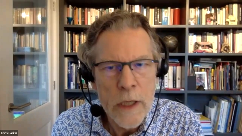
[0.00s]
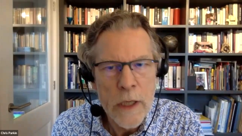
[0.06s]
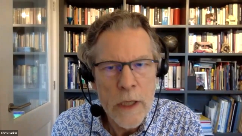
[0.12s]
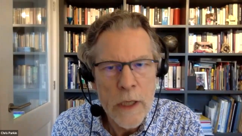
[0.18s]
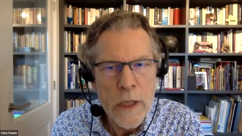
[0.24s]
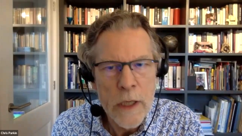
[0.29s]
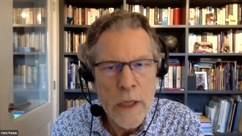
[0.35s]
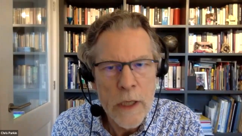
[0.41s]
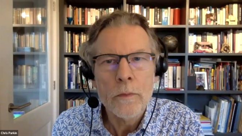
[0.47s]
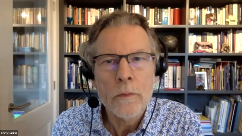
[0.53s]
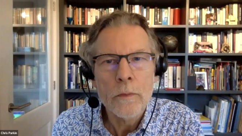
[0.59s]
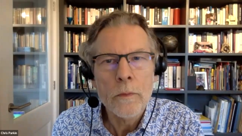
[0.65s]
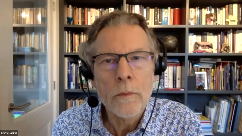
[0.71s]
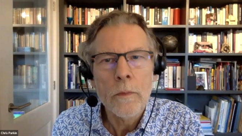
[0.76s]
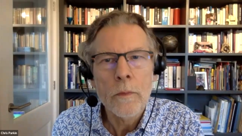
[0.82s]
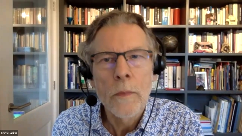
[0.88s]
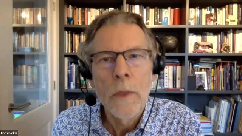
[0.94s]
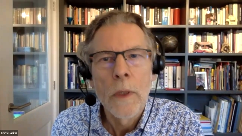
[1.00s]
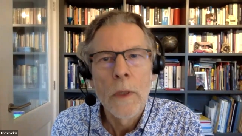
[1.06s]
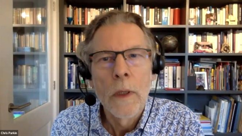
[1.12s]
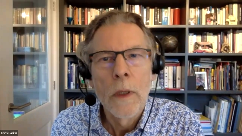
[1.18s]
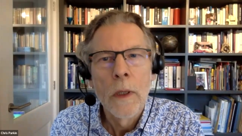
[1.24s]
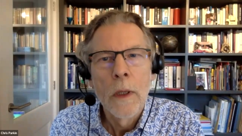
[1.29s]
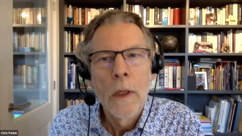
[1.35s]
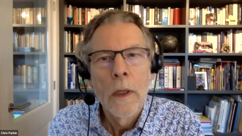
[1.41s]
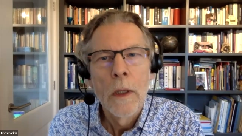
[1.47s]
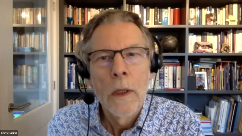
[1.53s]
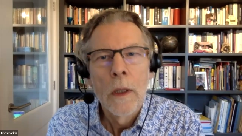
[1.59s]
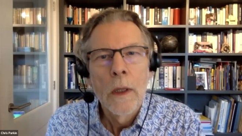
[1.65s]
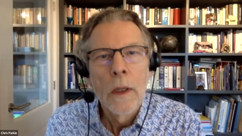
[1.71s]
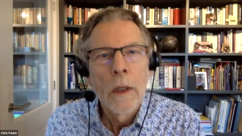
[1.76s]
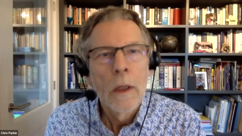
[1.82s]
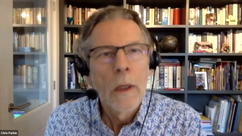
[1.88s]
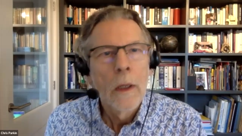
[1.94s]

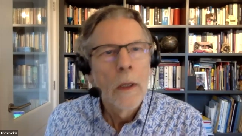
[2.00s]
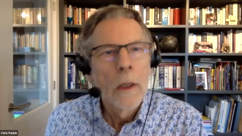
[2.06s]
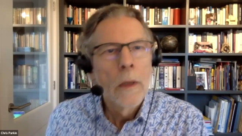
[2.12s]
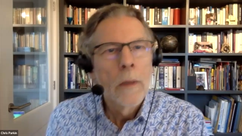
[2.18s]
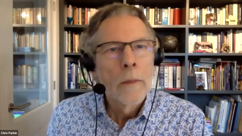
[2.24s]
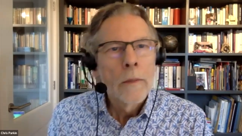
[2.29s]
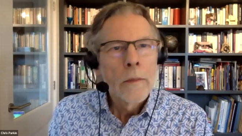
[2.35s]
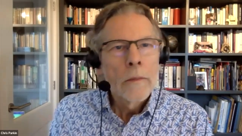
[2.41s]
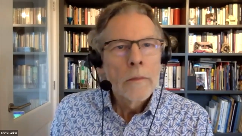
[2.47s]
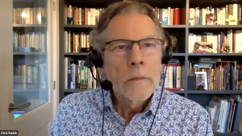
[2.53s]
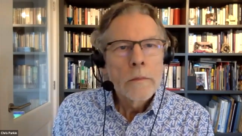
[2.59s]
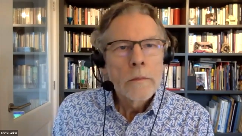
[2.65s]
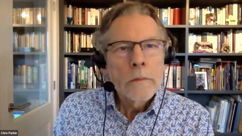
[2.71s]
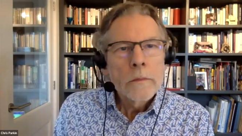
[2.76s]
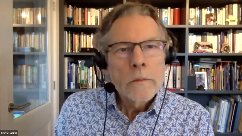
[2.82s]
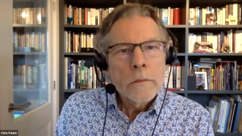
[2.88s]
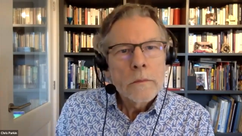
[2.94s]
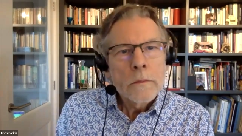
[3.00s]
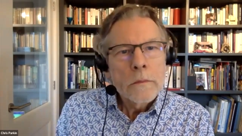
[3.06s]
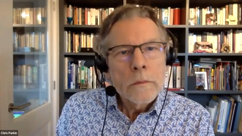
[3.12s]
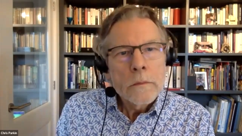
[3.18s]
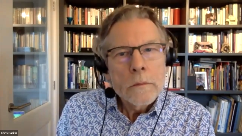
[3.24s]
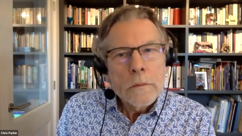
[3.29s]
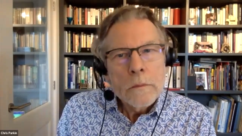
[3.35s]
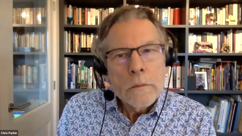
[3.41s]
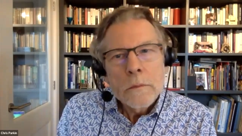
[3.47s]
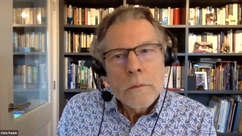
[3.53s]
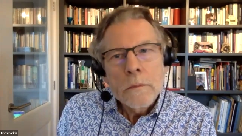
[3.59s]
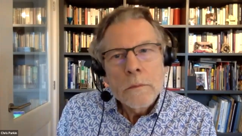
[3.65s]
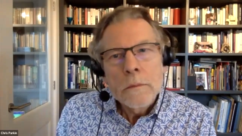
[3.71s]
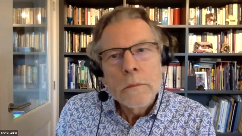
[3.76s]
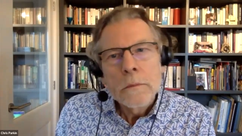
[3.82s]
[no speech]